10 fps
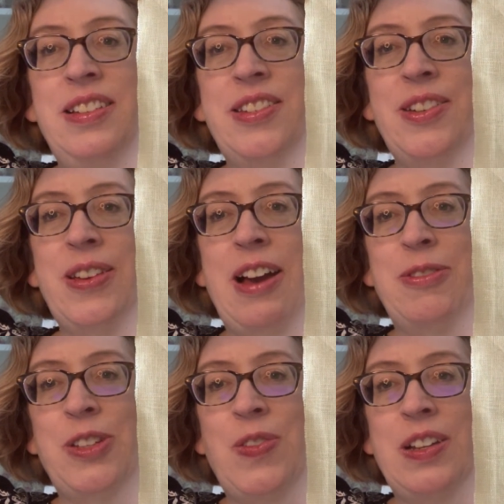So yeah, I
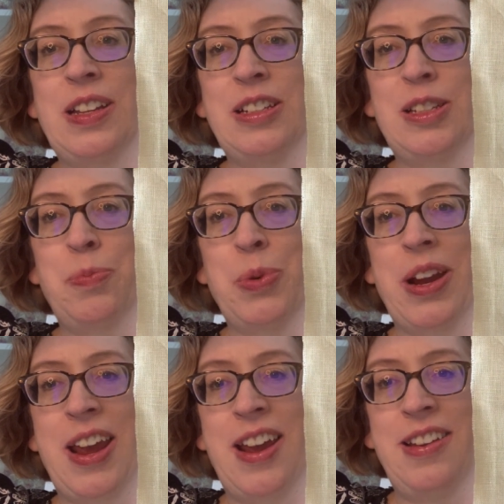was feeling
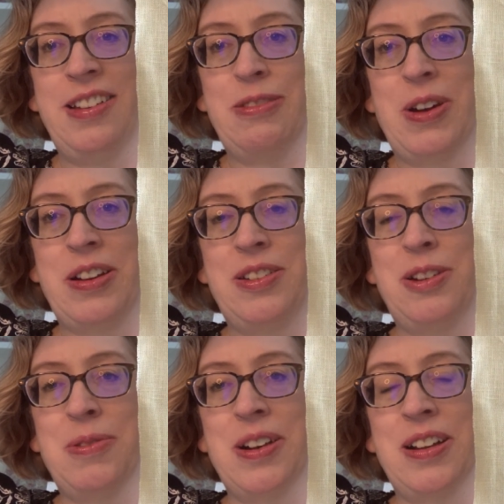springy and wanted
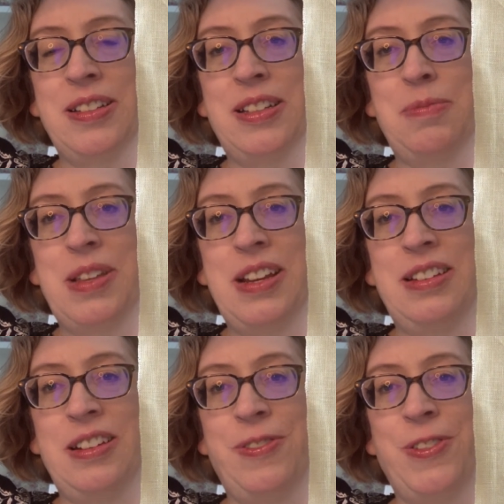to work on something
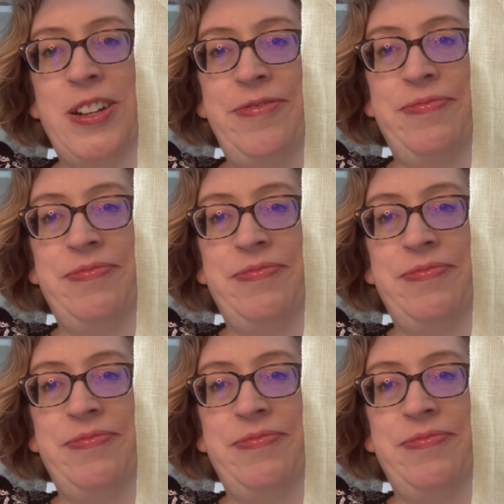different.